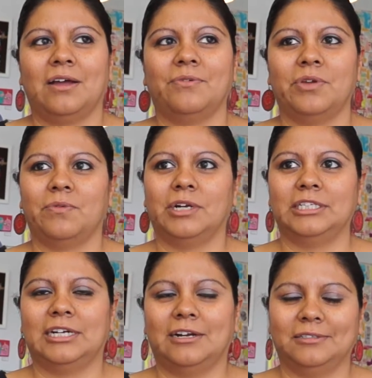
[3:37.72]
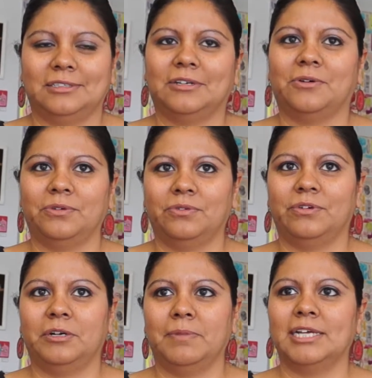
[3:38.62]
we worked it out. So we're
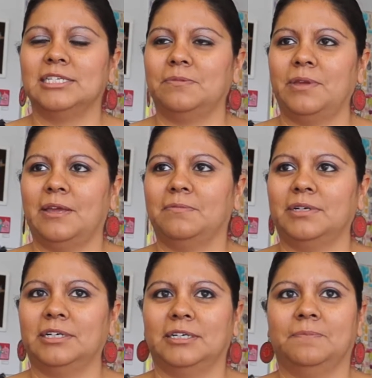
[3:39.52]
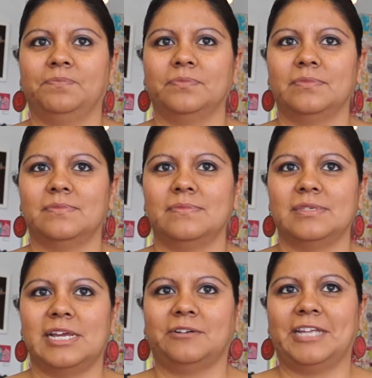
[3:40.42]
very blessed to be able to
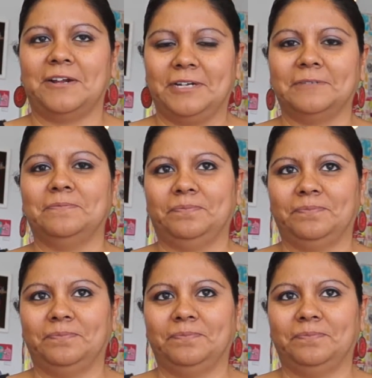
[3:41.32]
settle down here.